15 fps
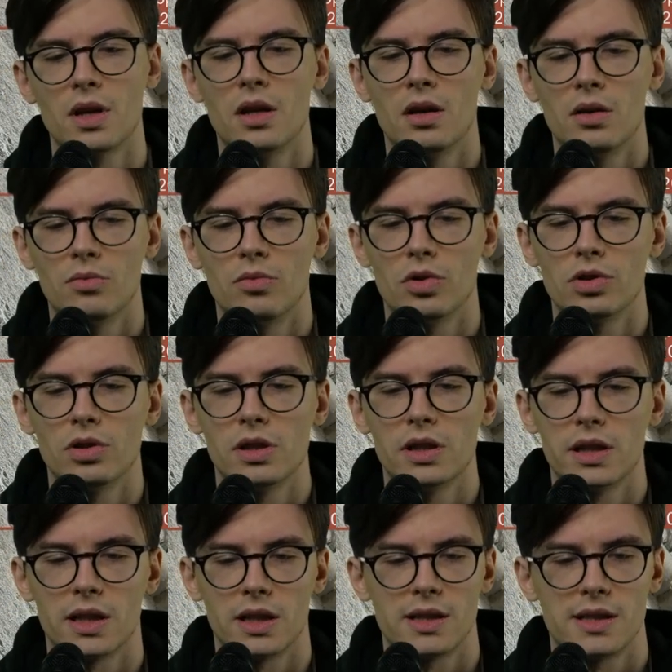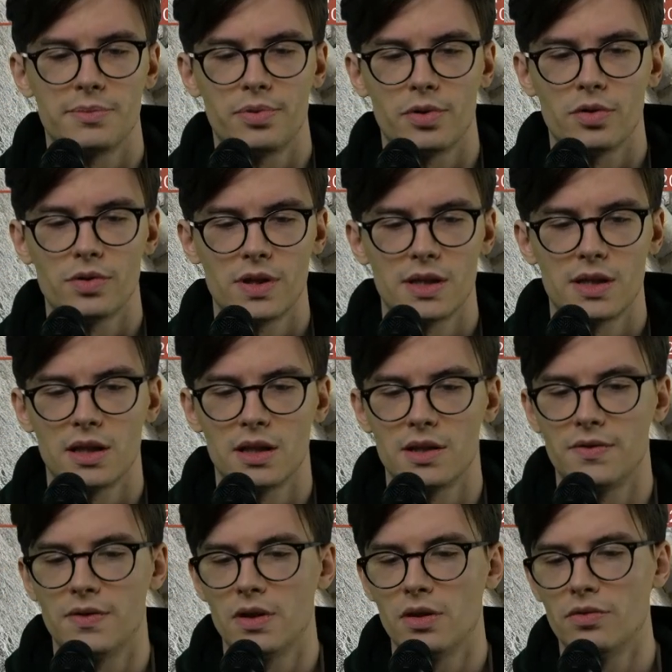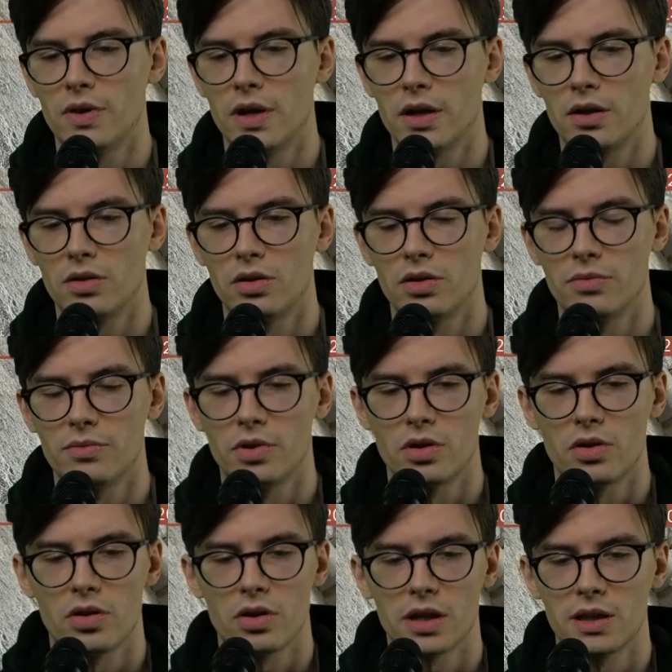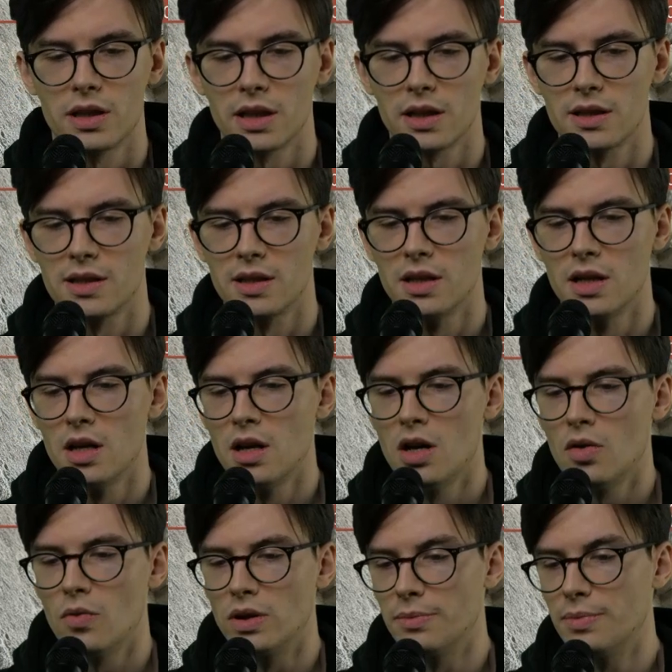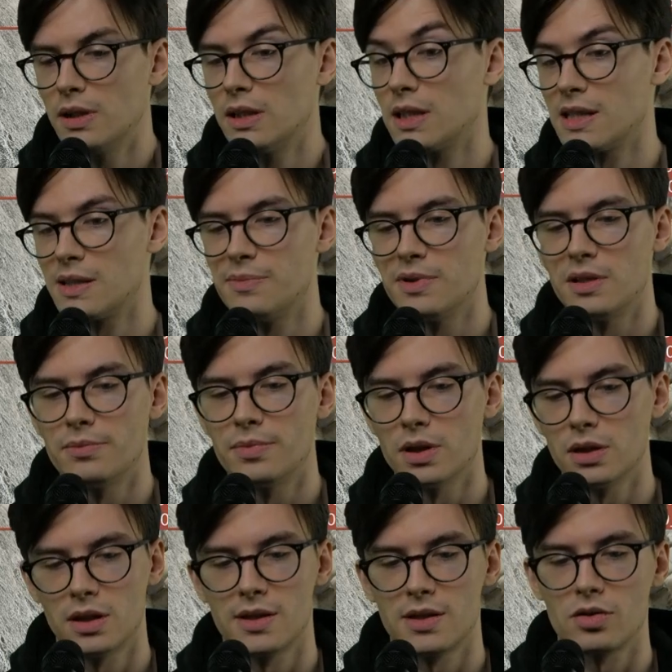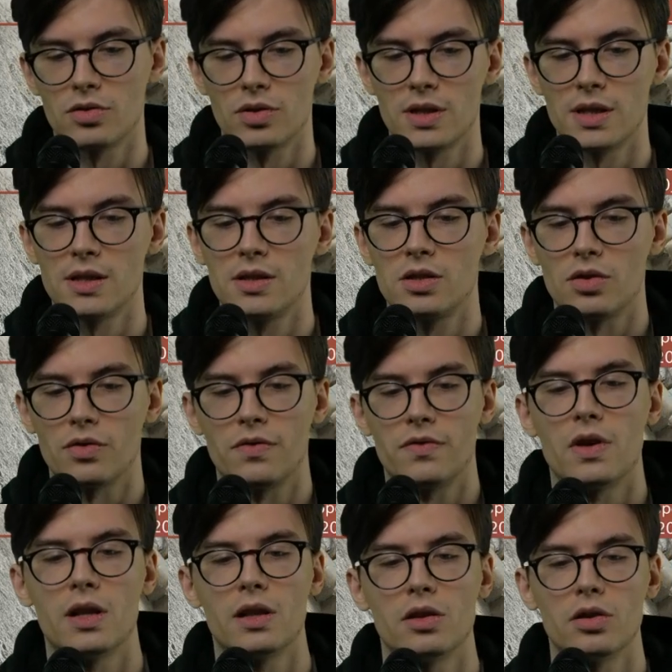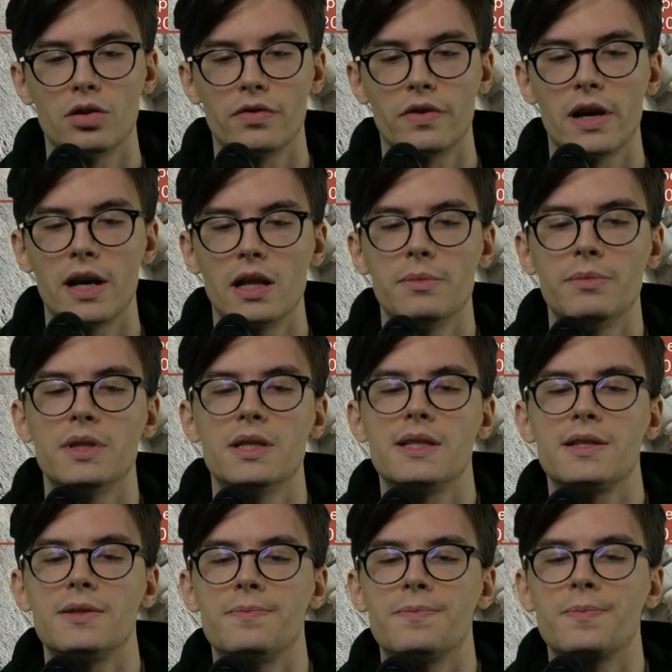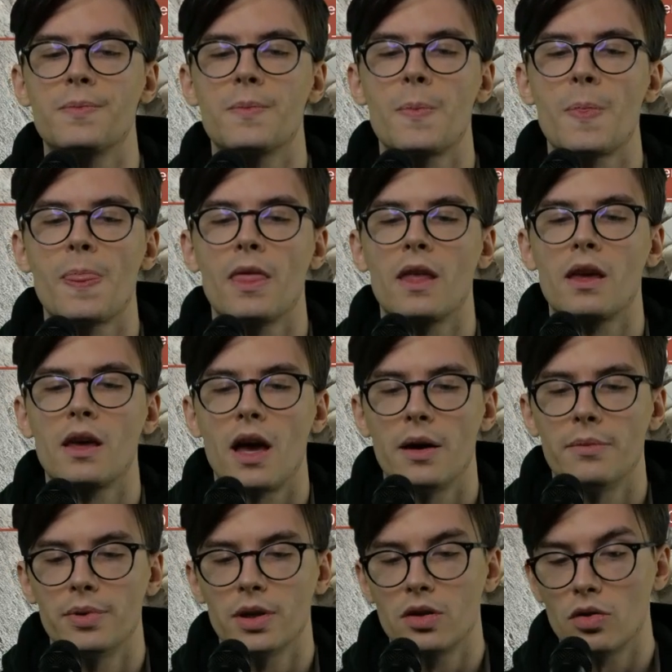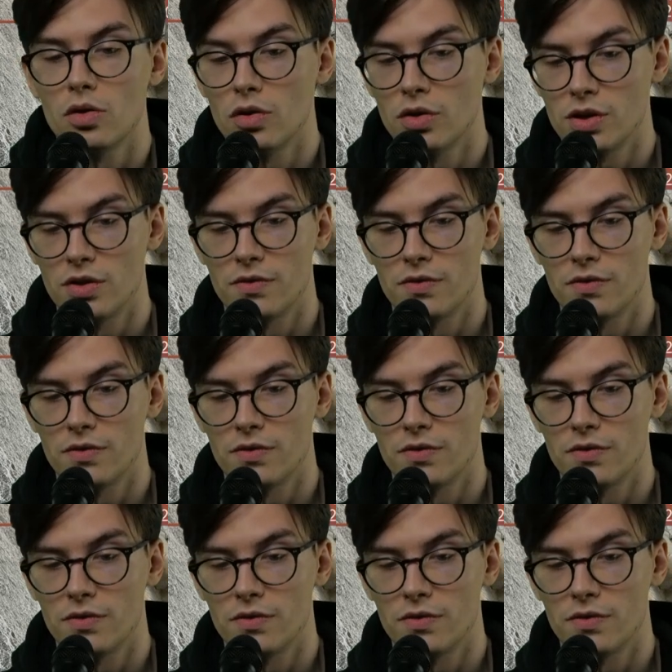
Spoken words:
modeling. It's a process that is very regular among architects. When the building is being built, it consists of a lot of elements, and because of